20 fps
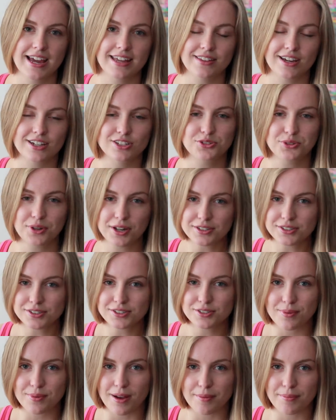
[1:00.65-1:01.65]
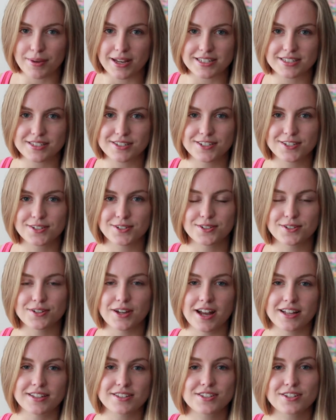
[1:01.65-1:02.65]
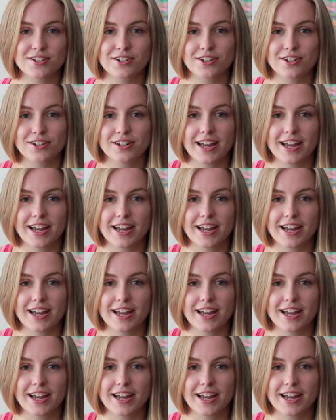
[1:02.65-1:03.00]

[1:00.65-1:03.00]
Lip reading: and I try my best to answer